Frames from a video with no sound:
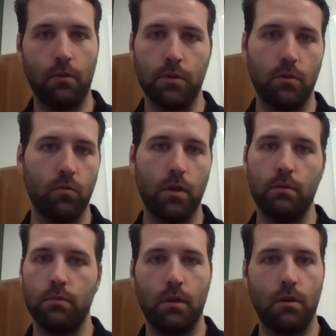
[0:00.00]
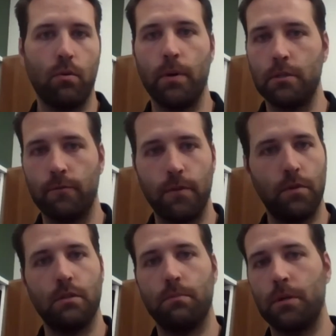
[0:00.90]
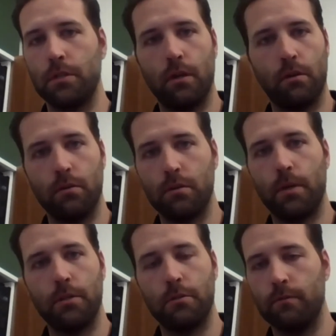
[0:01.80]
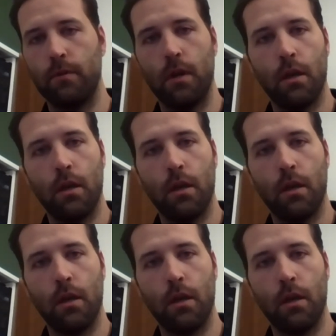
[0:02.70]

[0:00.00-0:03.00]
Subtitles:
They'll run a bunch of 50s, a bunch of hundreds, a bunch of